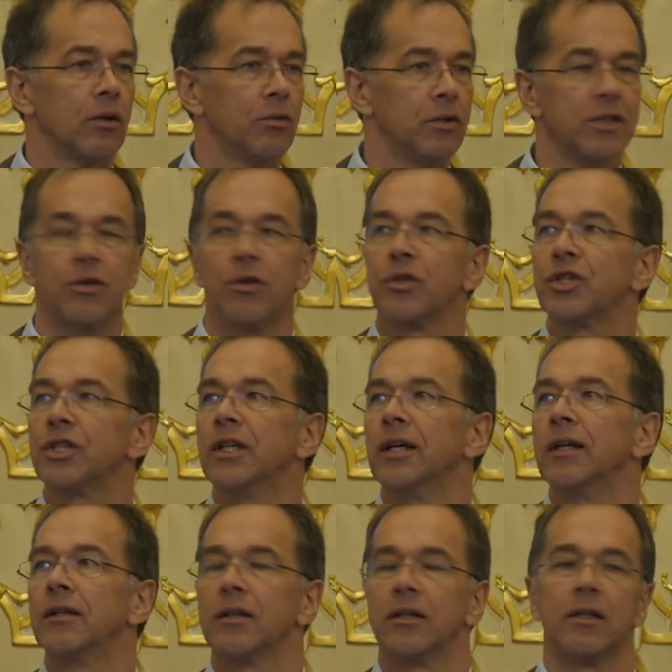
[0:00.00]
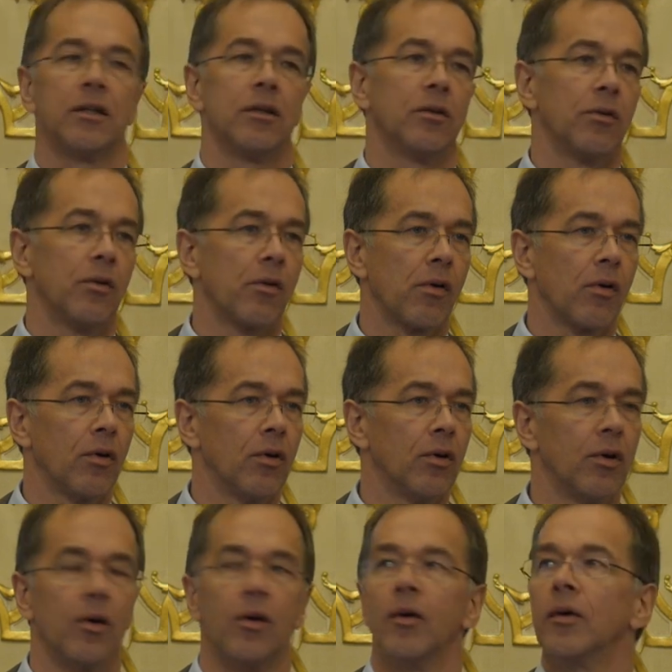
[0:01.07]
research data
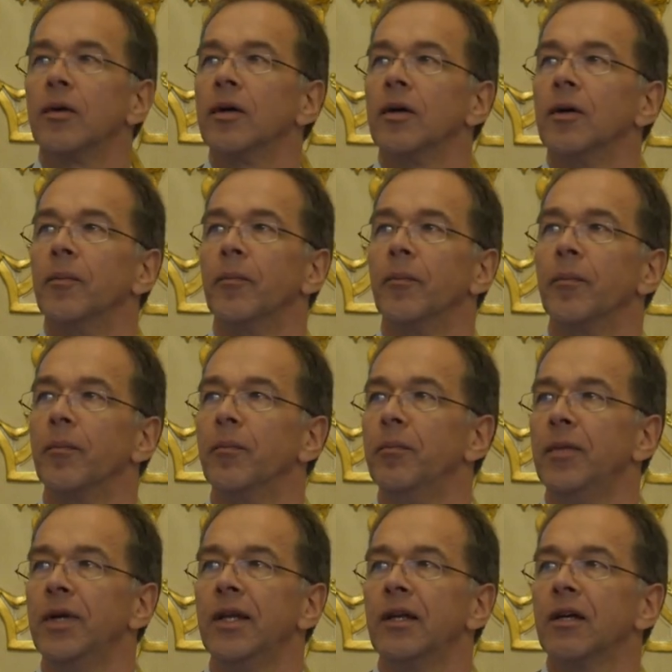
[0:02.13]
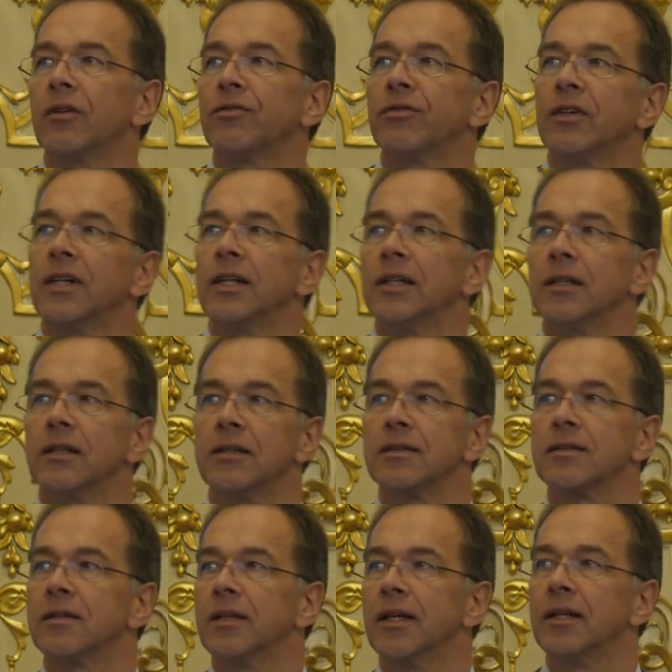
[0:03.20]
or media
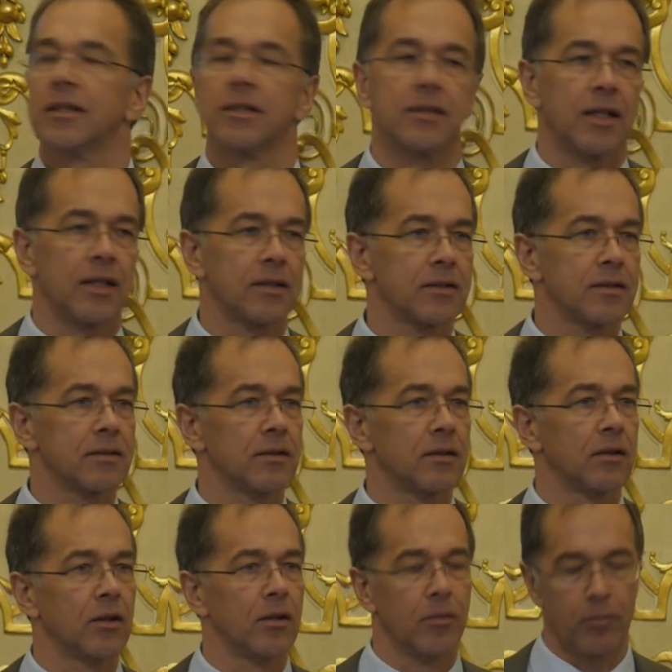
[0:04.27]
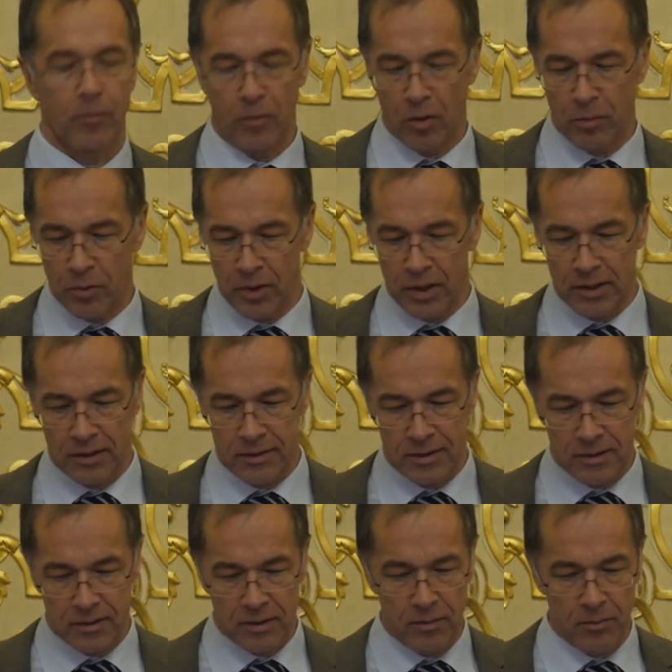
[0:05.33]
files, data sets, operating
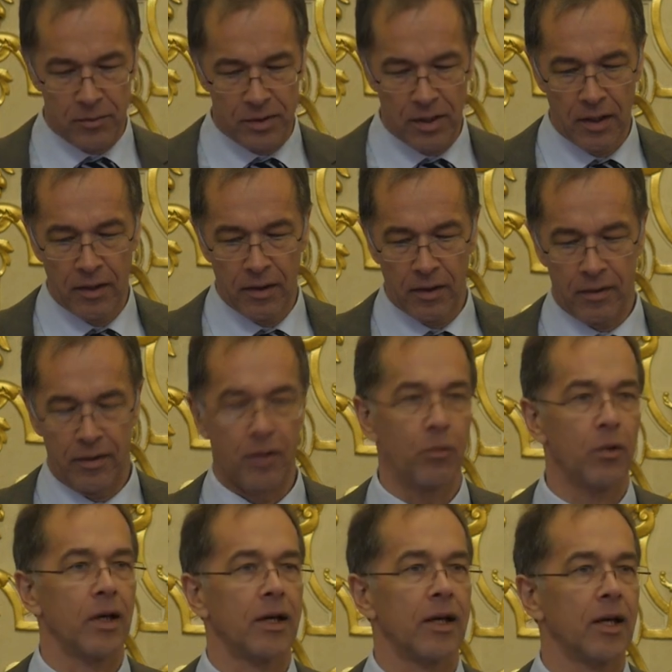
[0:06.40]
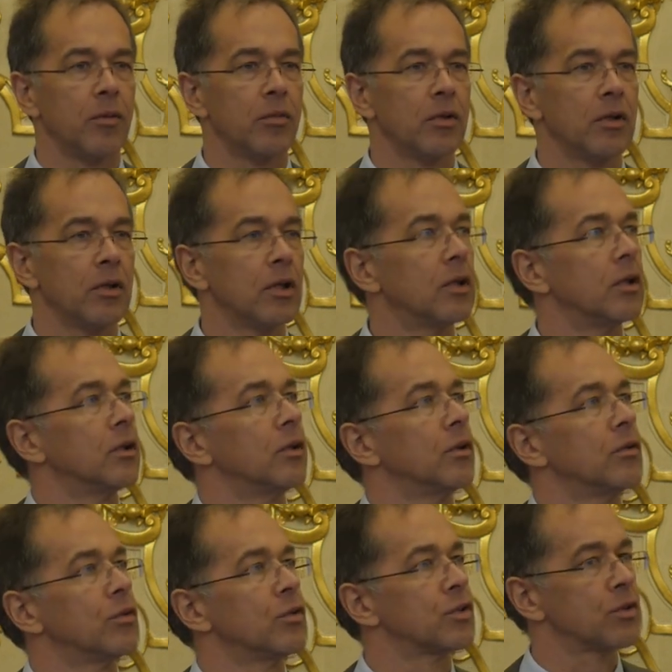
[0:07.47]
systems, then we are able
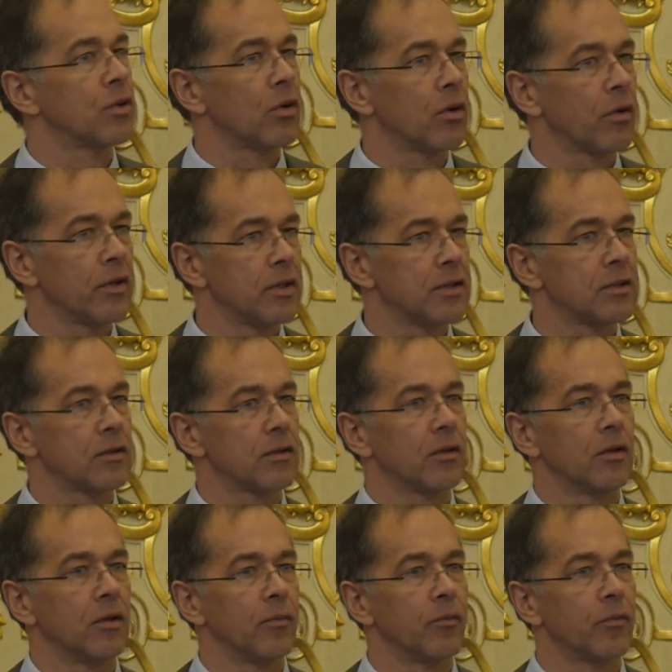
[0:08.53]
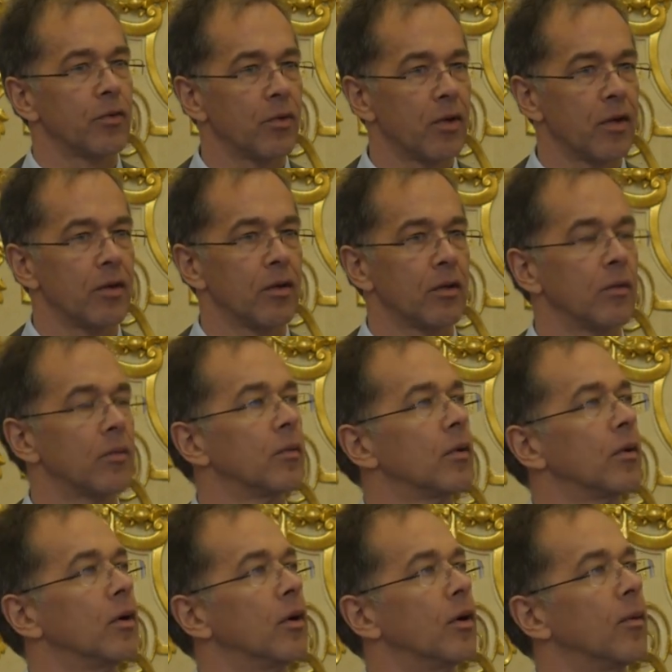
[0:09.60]
to store this together
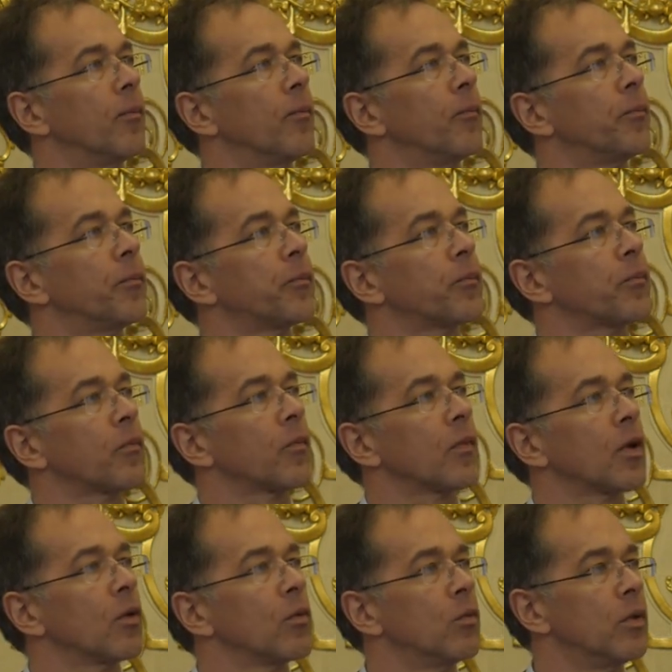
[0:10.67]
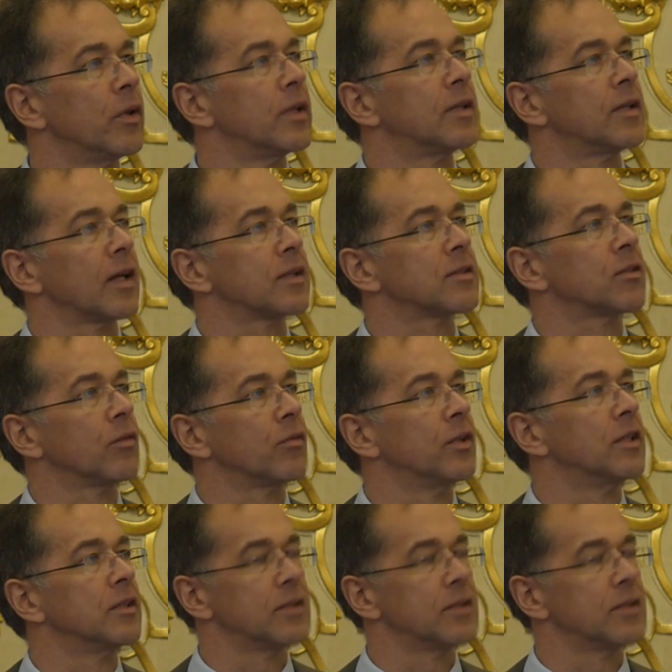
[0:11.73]
with the text of the